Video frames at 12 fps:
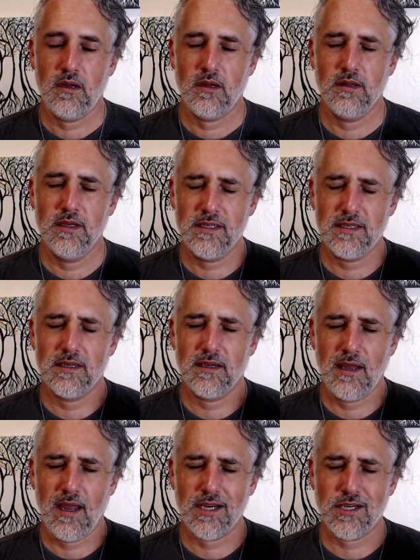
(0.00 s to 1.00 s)
This
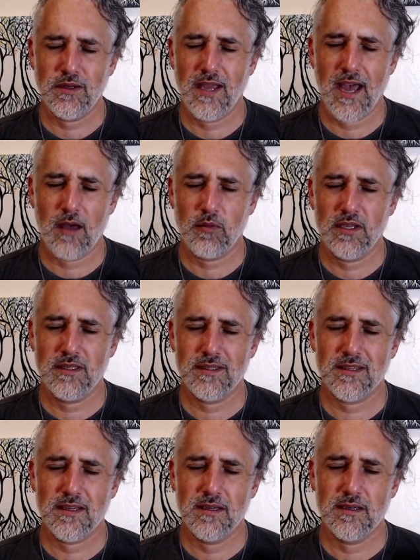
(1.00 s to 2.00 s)
actually
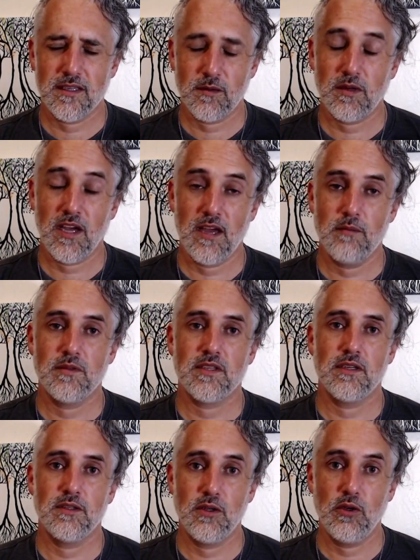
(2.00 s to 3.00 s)
happens sometimes
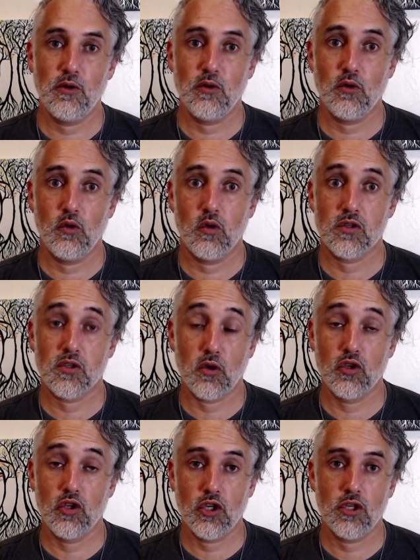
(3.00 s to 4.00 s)
to
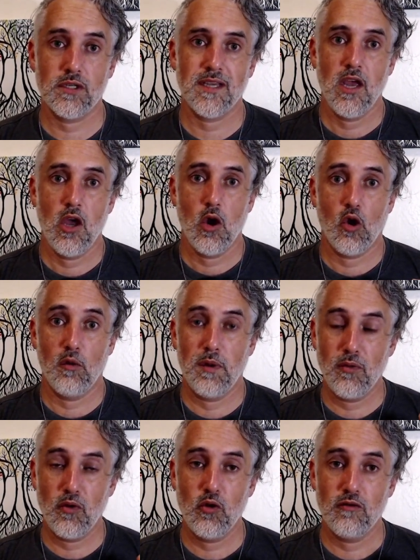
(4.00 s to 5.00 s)
soldiers or
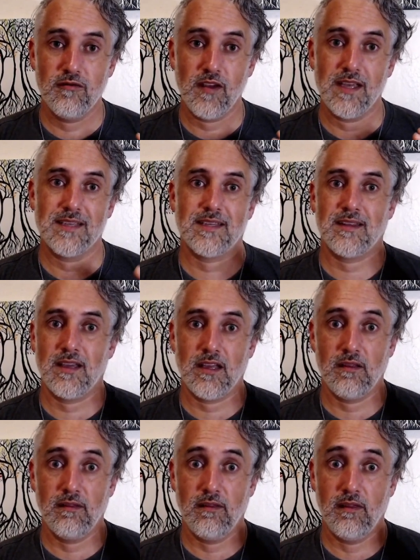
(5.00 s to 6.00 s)
people who face like a
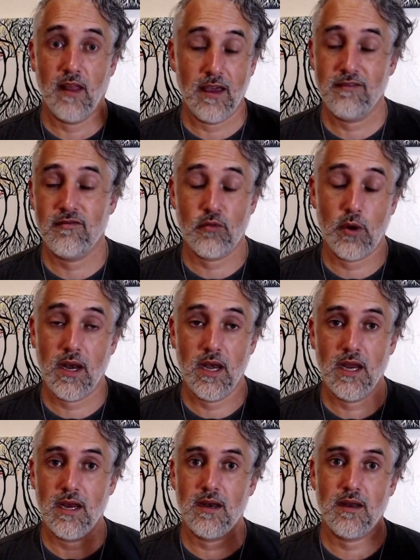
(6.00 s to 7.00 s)

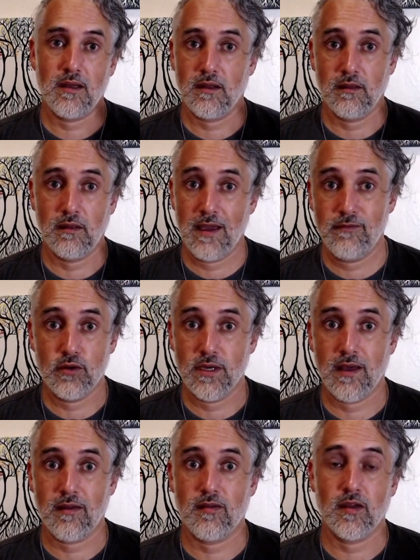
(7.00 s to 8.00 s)
life-threatening, life or
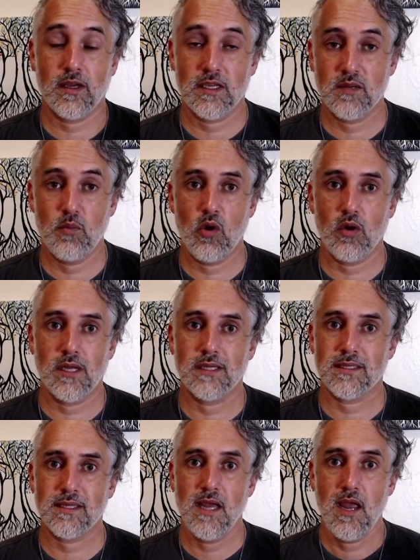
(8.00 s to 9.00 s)
death experience.